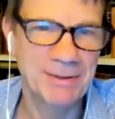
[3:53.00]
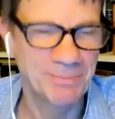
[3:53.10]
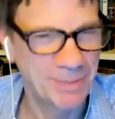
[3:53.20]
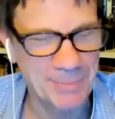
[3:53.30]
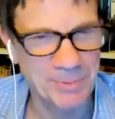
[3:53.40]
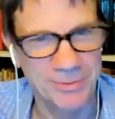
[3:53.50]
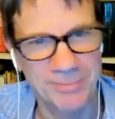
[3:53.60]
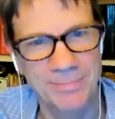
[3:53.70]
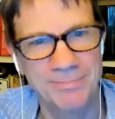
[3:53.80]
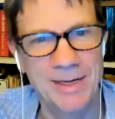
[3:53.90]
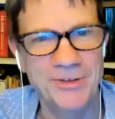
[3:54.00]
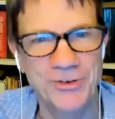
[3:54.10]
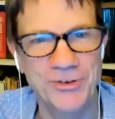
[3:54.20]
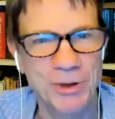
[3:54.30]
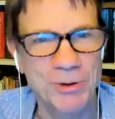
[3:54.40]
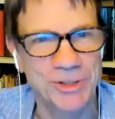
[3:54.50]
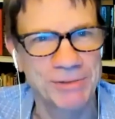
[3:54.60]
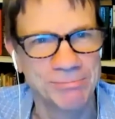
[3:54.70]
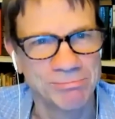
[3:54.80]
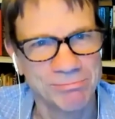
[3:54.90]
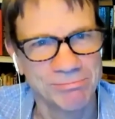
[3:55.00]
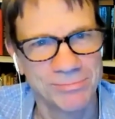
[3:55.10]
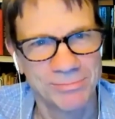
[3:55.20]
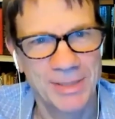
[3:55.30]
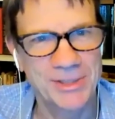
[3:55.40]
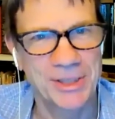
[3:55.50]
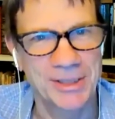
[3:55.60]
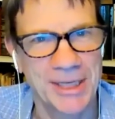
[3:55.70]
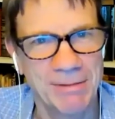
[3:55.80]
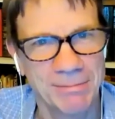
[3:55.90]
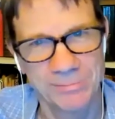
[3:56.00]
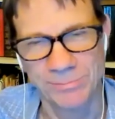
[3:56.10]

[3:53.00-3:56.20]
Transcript: paper page of notes, basically.